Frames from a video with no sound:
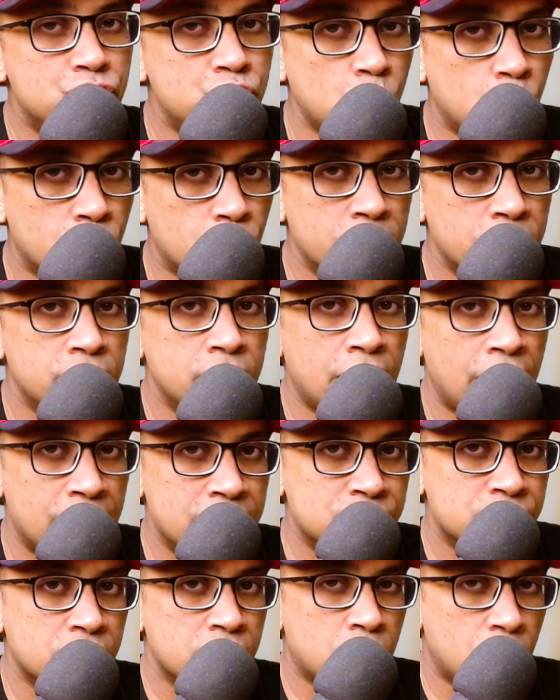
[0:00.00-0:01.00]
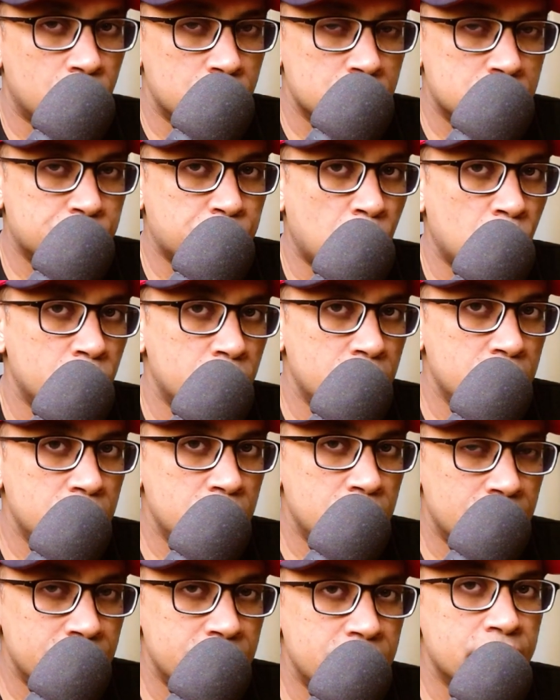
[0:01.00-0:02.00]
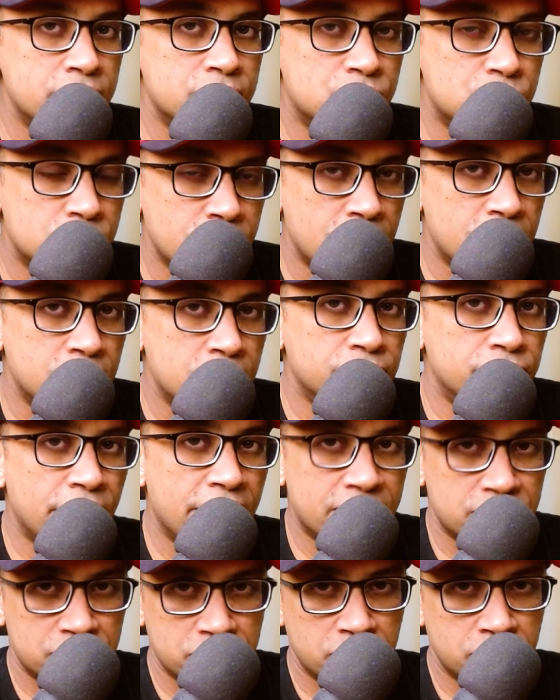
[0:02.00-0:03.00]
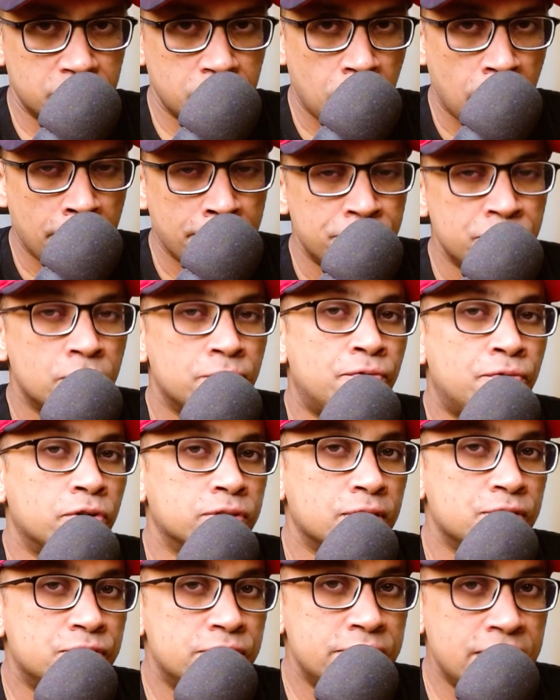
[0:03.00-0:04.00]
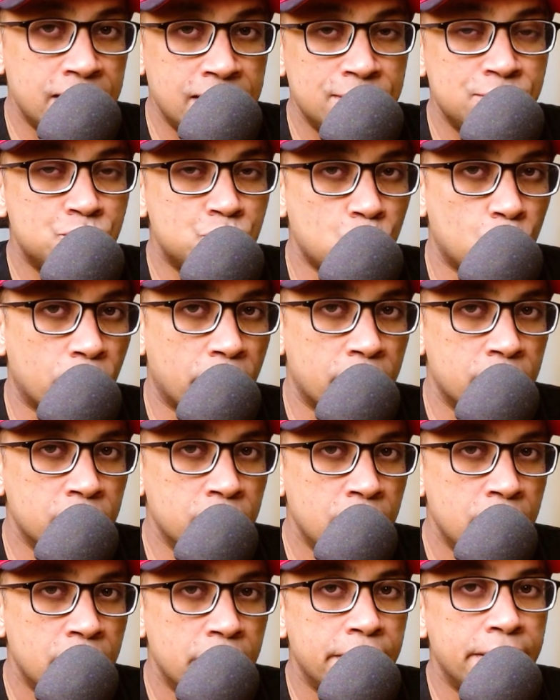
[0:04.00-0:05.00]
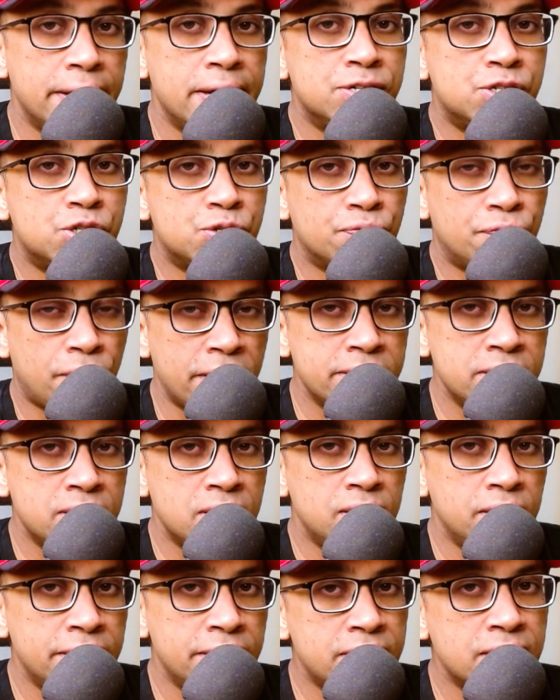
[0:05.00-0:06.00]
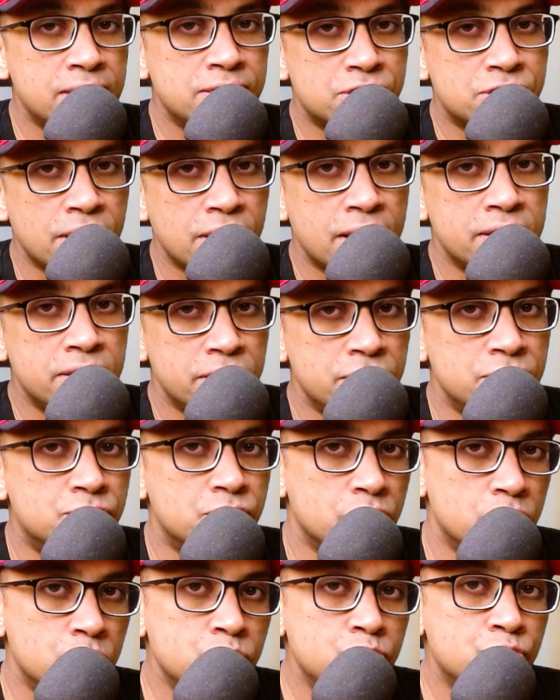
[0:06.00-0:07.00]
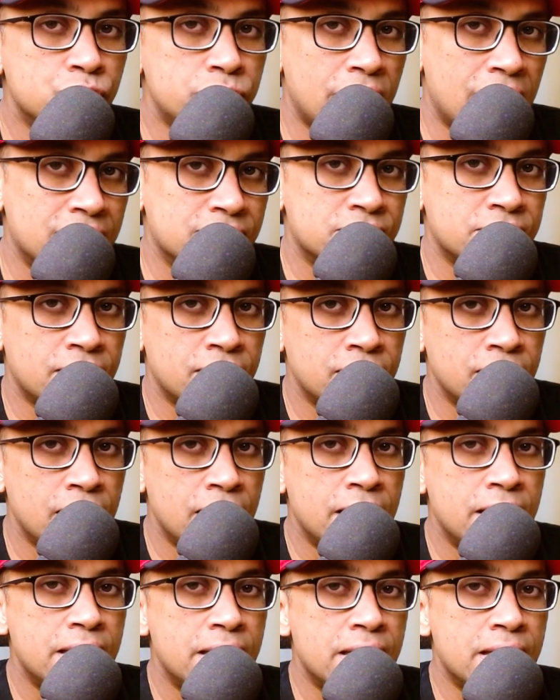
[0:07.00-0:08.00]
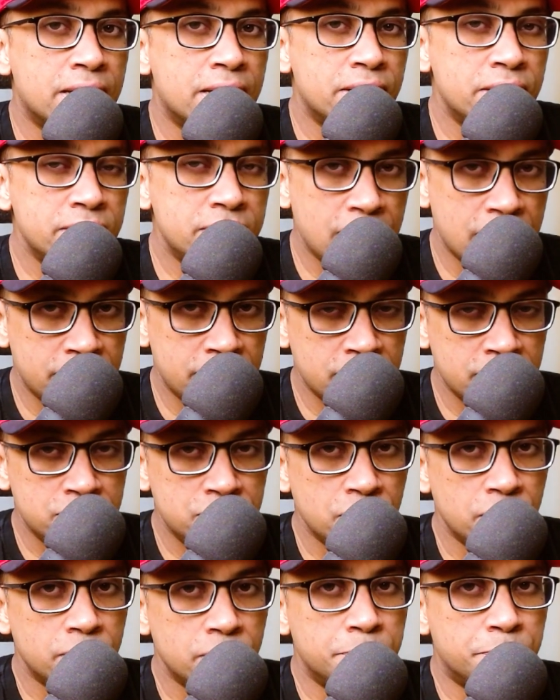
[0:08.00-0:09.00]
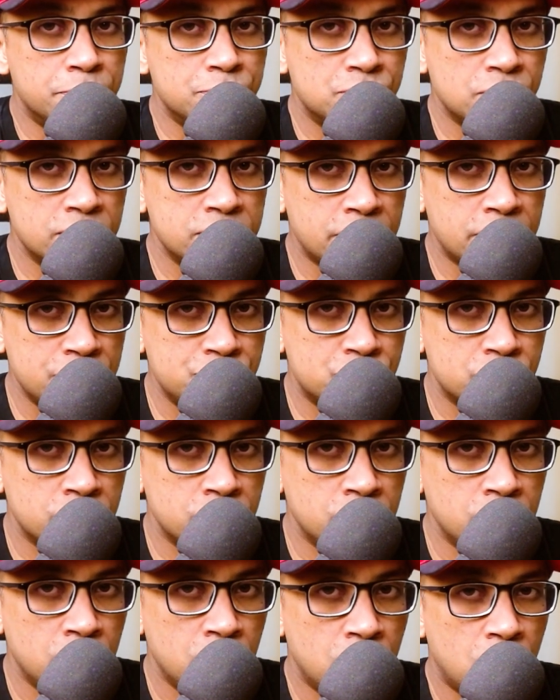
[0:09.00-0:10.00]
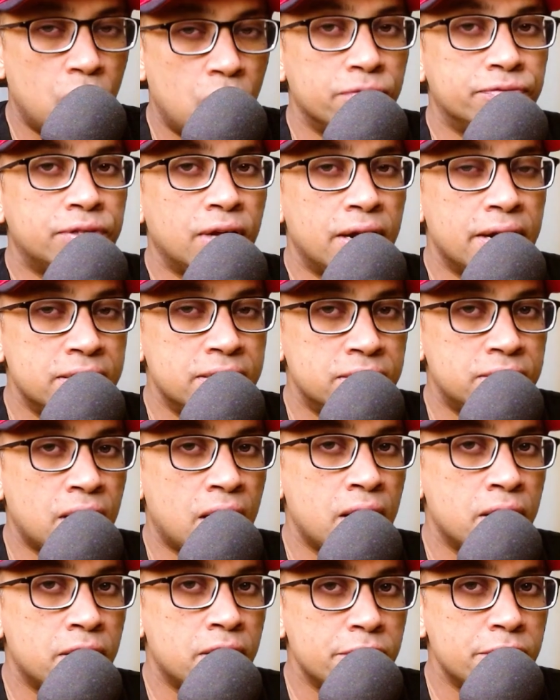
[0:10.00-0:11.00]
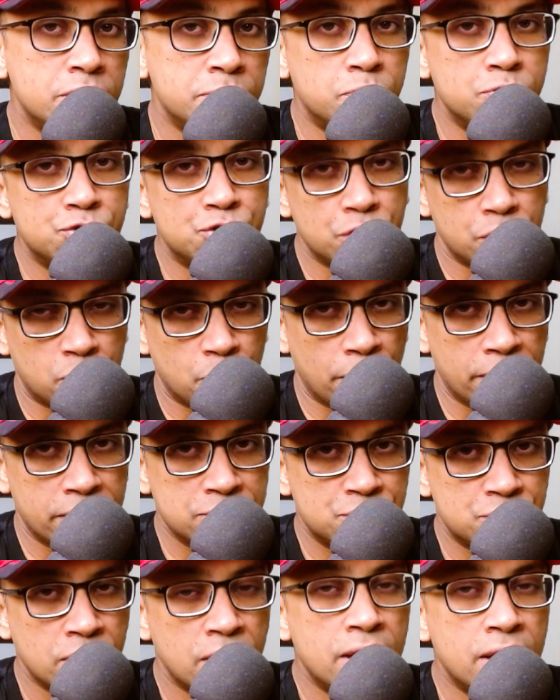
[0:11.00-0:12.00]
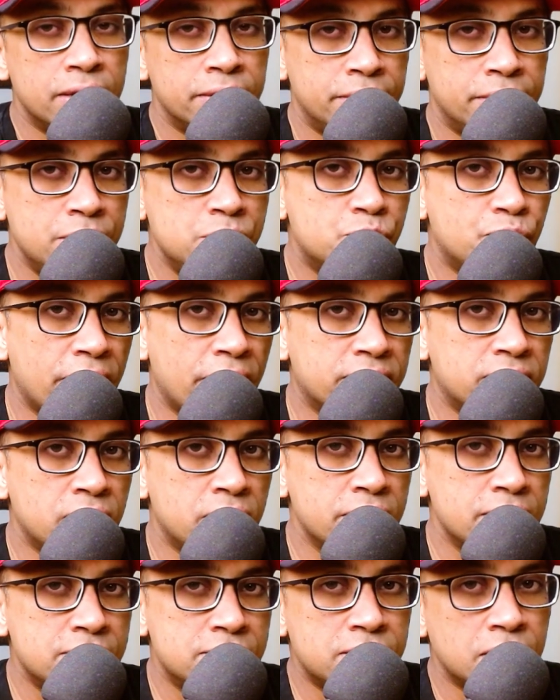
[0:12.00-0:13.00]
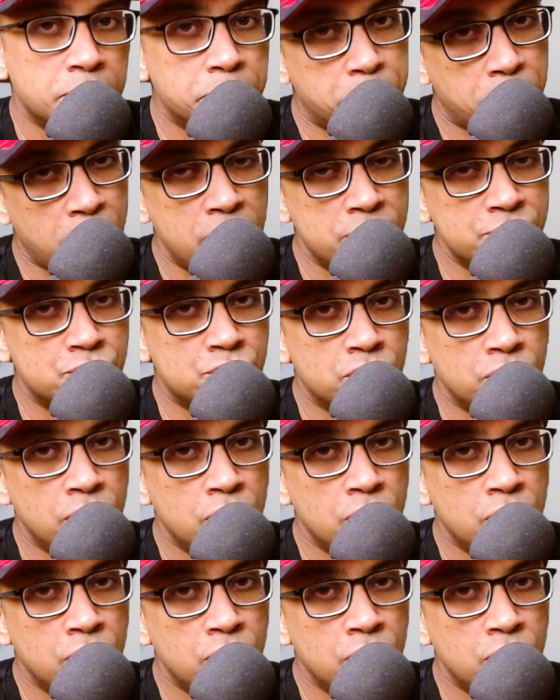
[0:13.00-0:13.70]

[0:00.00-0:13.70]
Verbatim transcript: token has a corresponding hidden state vector. For the CLS token, its final hidden state is used as an aggregated representation of the entire input sequence. This vector is then passed